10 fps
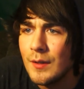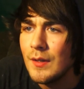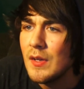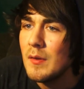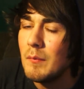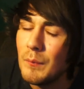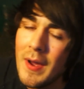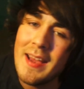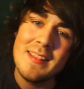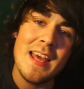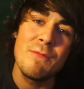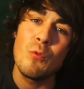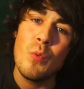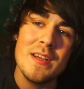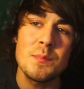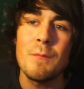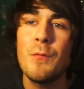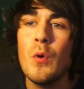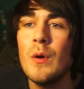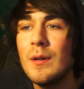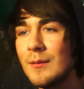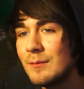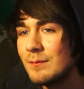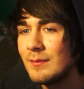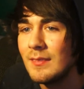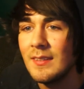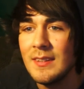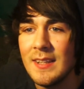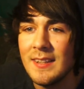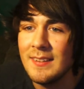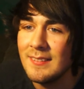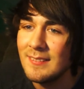my life was before. Yeah,